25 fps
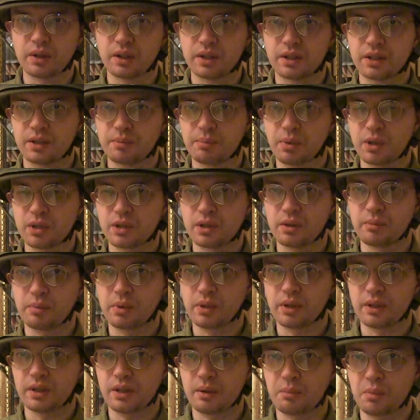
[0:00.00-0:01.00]
It's
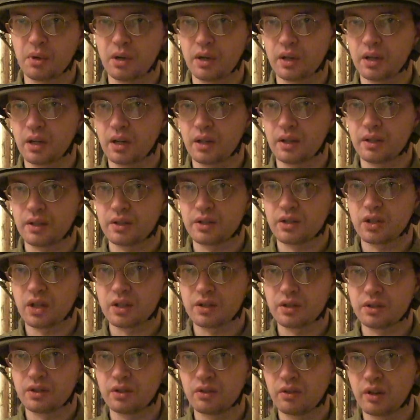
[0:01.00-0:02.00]
possible in America. It's
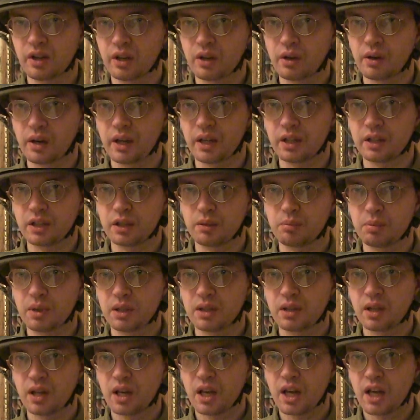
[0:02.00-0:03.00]
just deregulated,
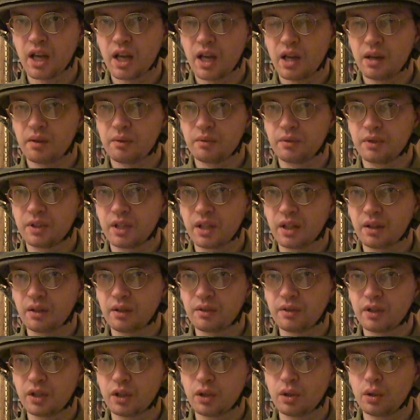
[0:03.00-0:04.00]
but
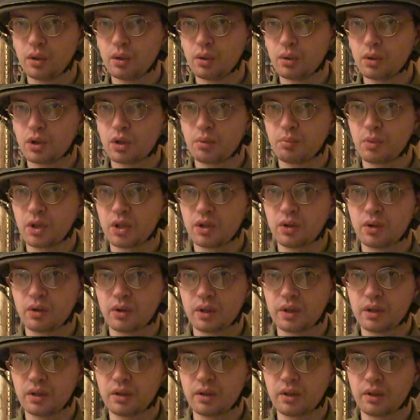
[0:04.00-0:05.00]
the huge
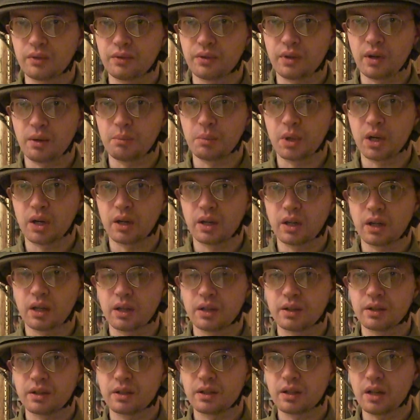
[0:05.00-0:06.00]
majority of
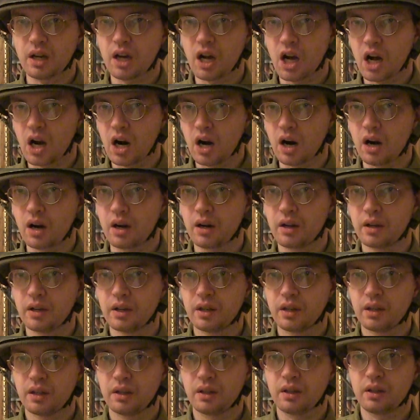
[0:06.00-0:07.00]
Americans are
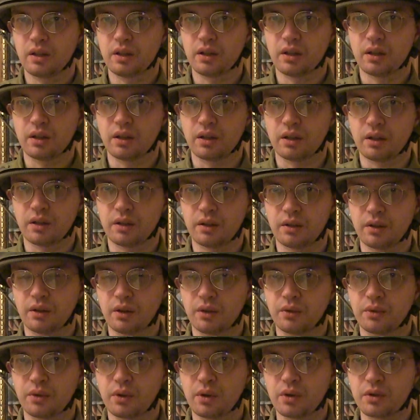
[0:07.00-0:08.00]

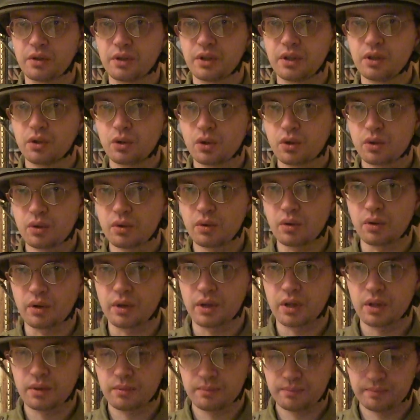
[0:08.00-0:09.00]
of course
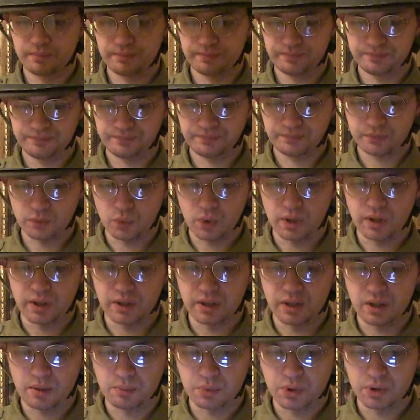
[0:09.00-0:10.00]
insured when
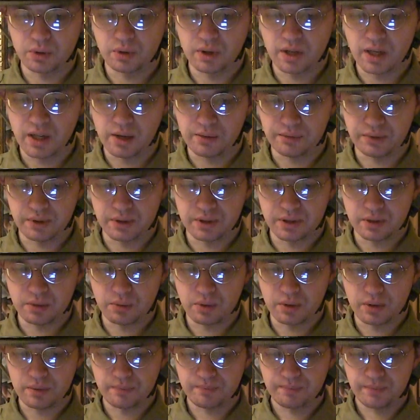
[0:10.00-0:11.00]
it comes to health and so
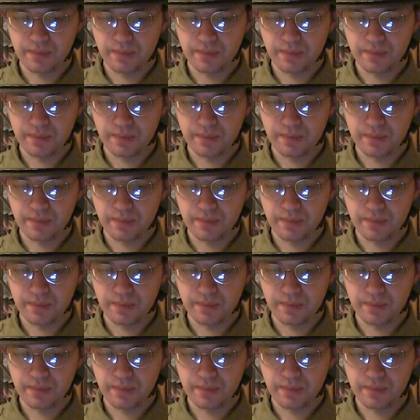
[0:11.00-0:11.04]
on.